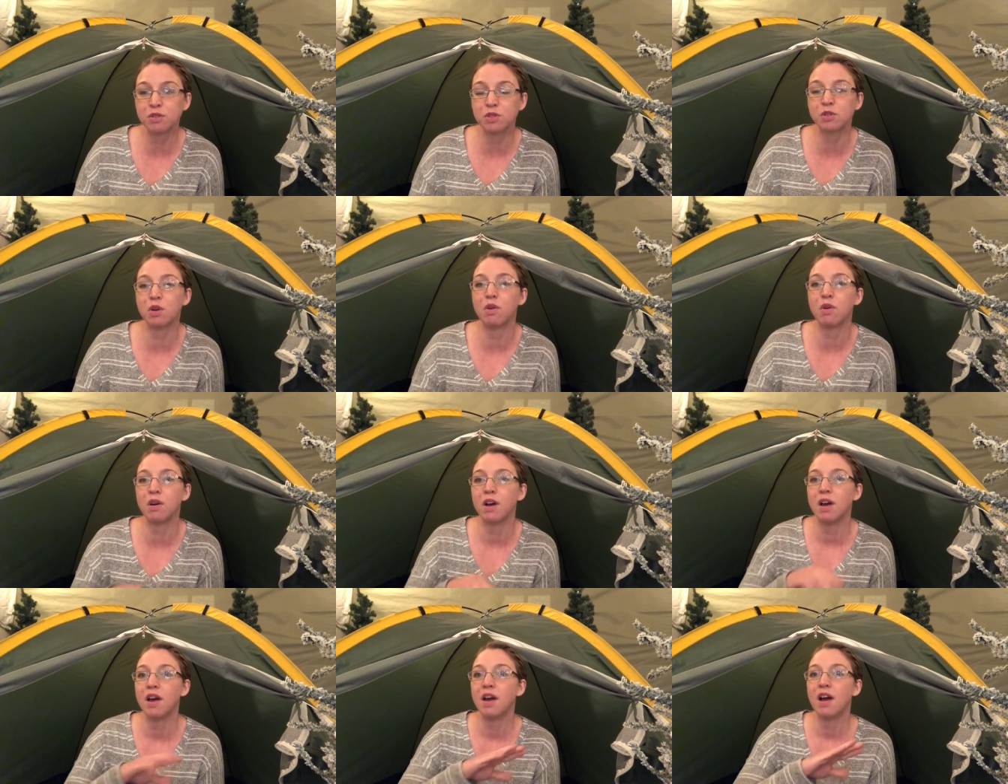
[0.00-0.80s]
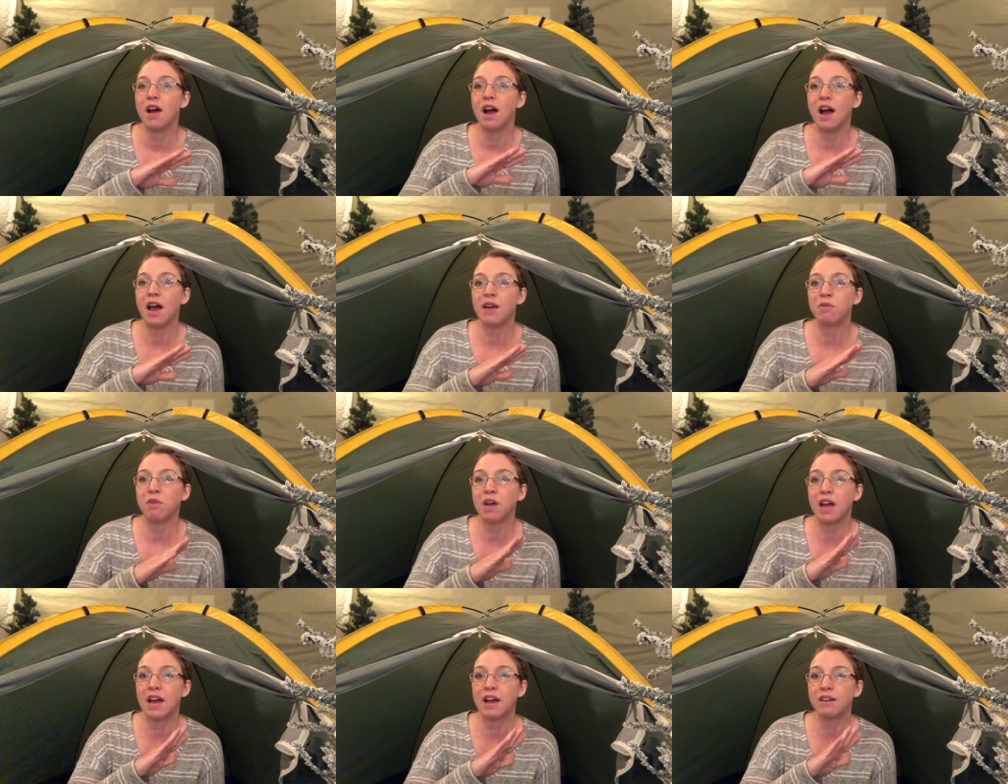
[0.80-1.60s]
So I
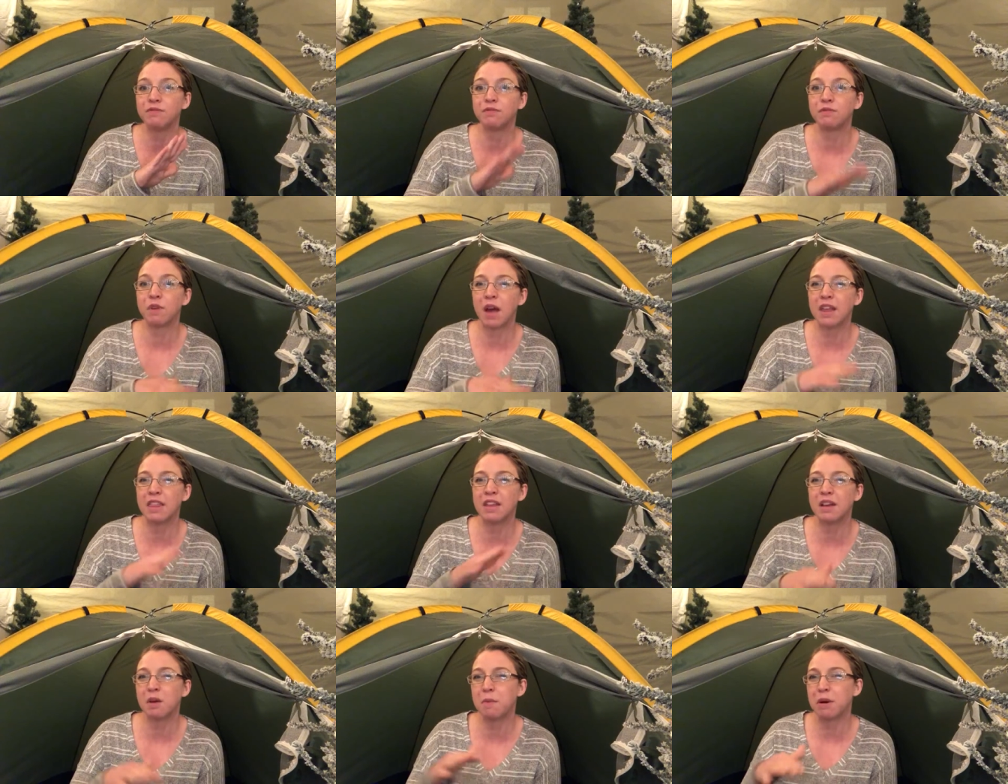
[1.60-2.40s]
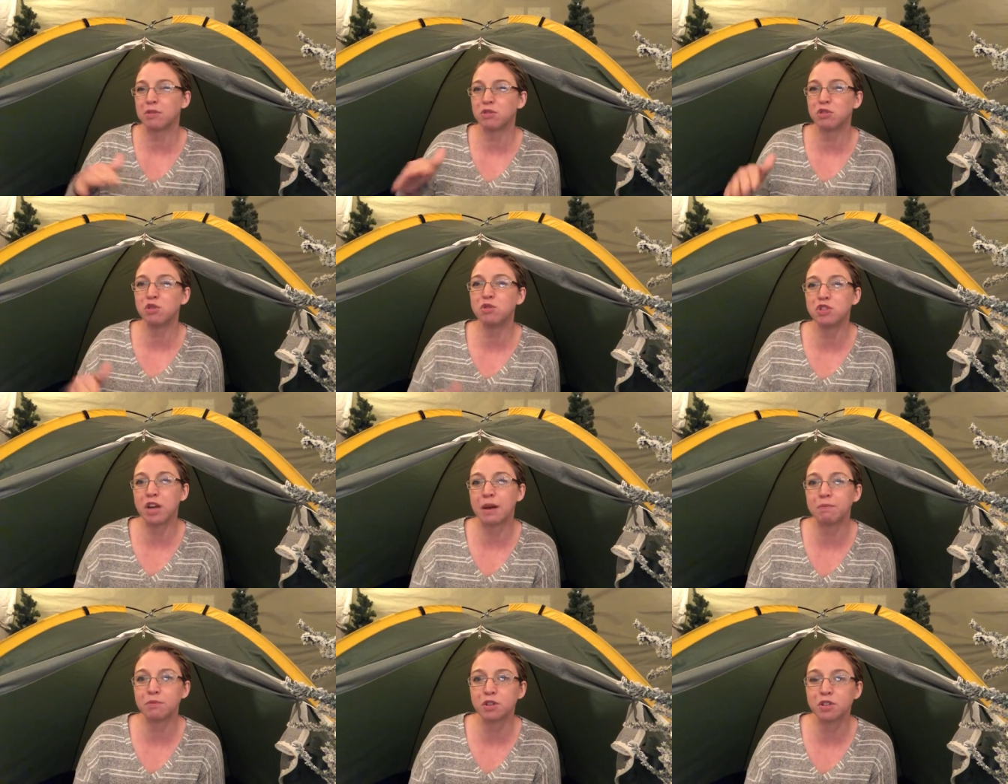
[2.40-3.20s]
will have, I think about two
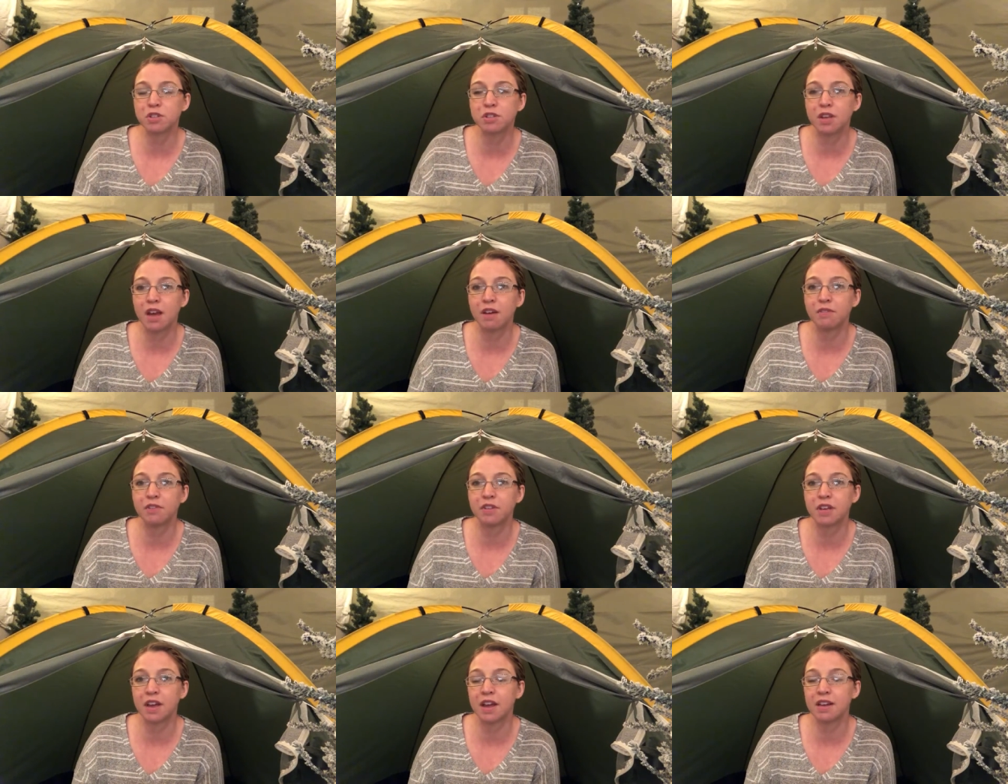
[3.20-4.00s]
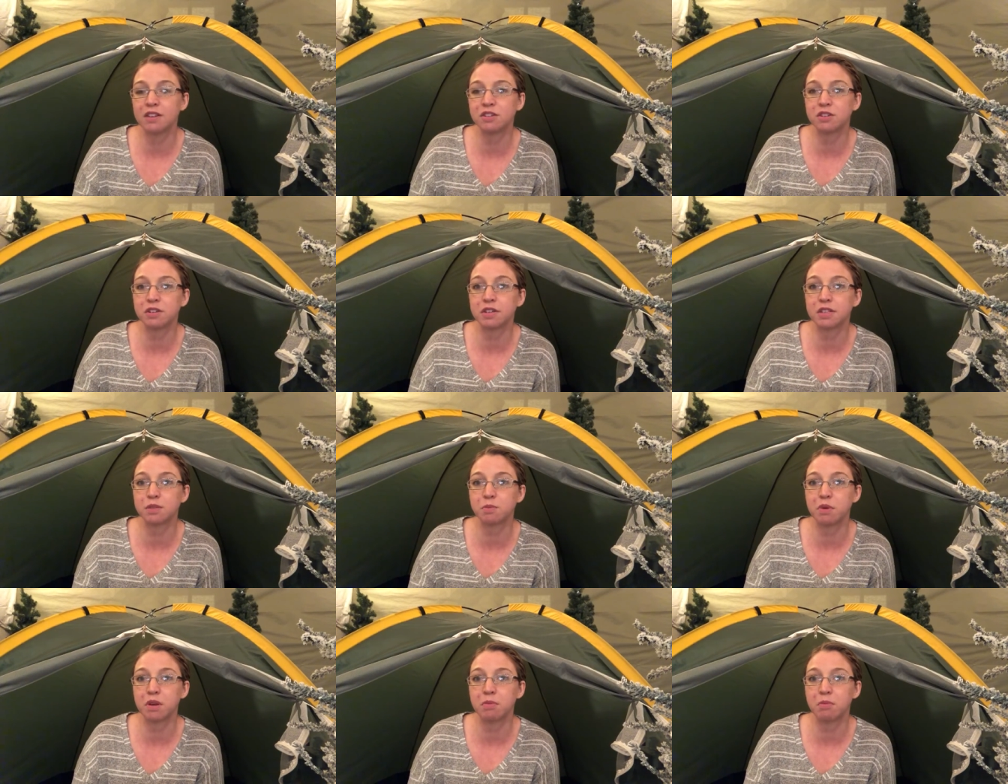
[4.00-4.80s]
chapters every day during
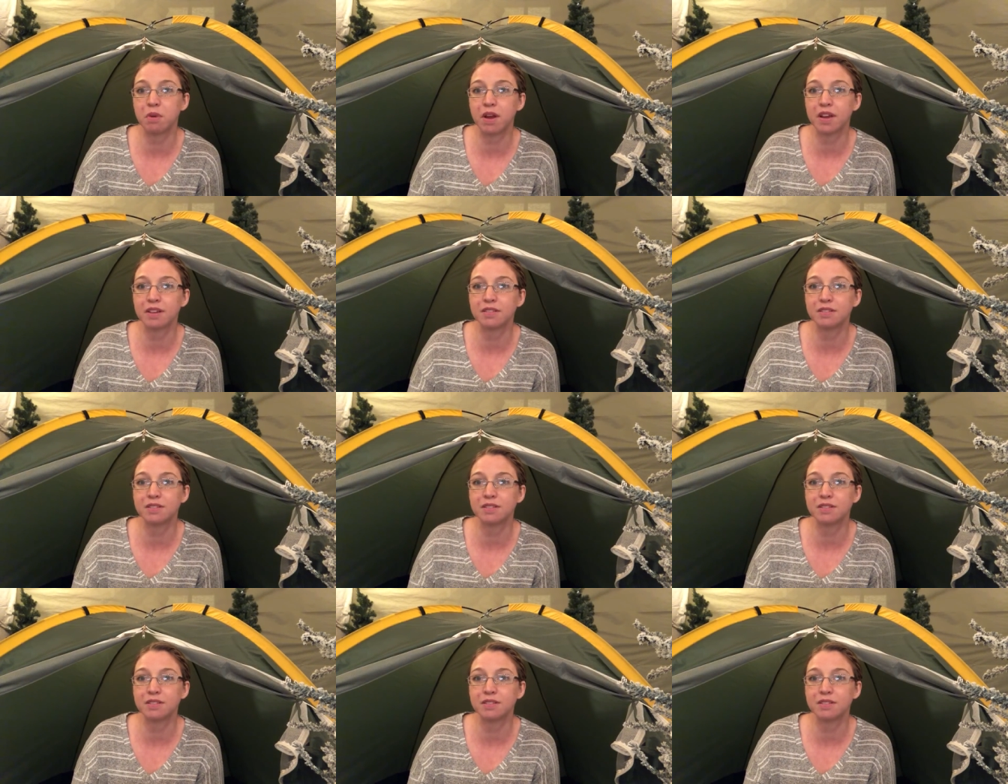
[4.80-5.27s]
spring break.